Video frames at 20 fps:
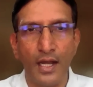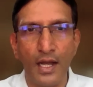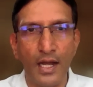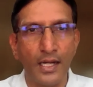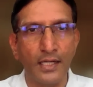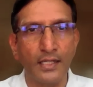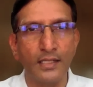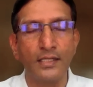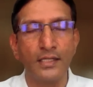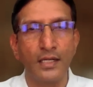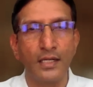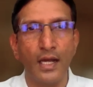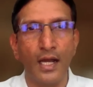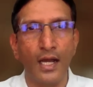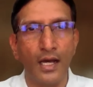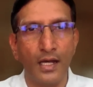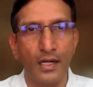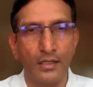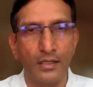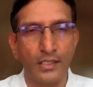harden
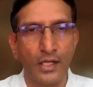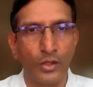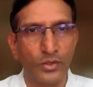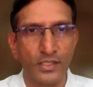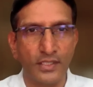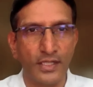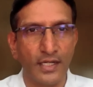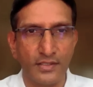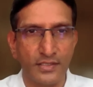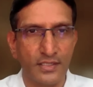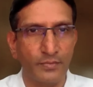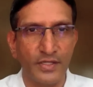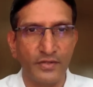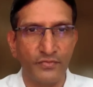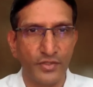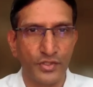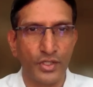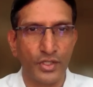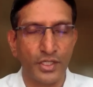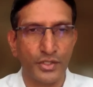our counterterrorism
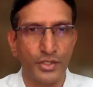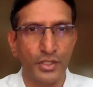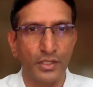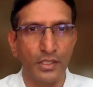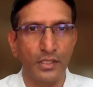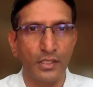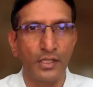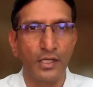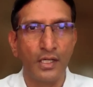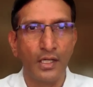infrastructure